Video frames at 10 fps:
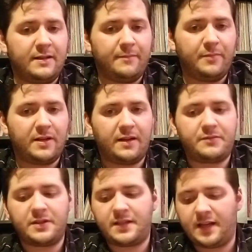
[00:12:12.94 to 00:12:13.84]
But I've
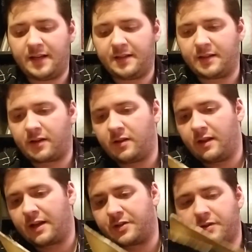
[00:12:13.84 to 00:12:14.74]
just had it in the
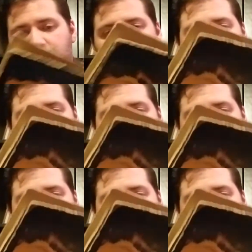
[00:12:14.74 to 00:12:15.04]
collection.